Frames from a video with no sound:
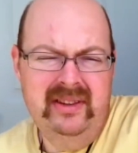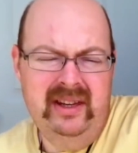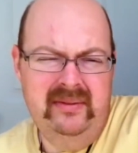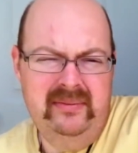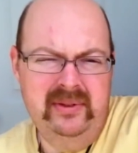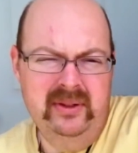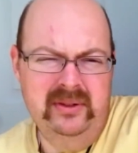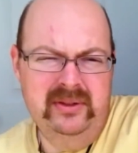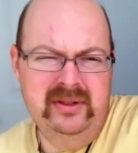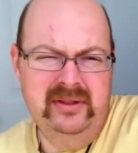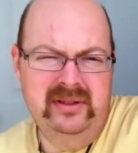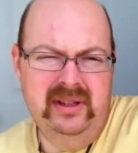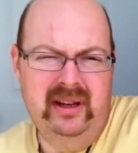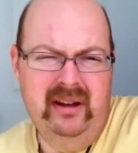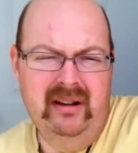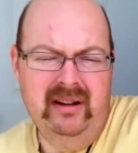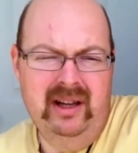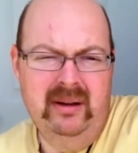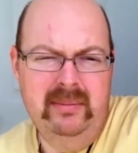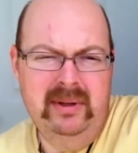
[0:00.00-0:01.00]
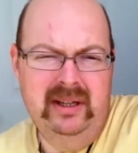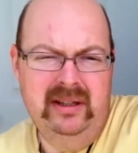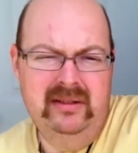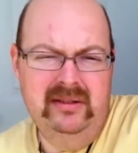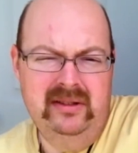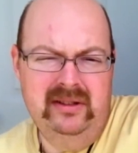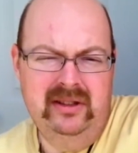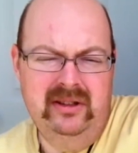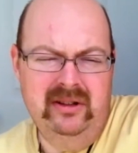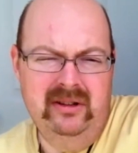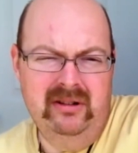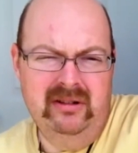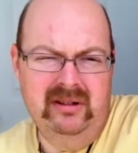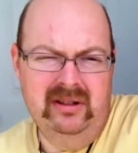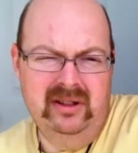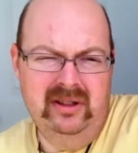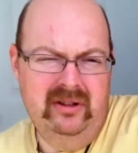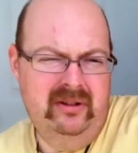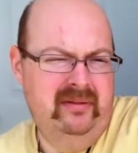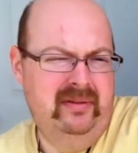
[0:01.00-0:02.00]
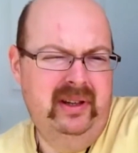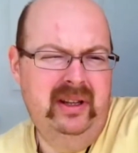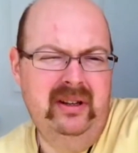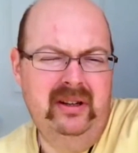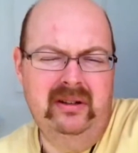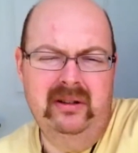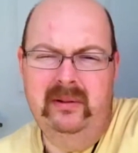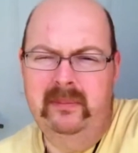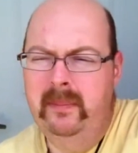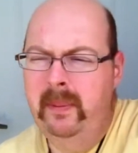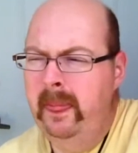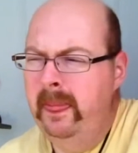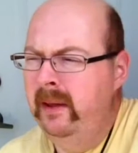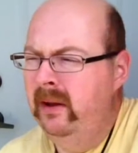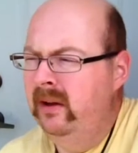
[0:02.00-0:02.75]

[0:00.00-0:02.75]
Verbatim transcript: that filters the air coming into your your vehicle.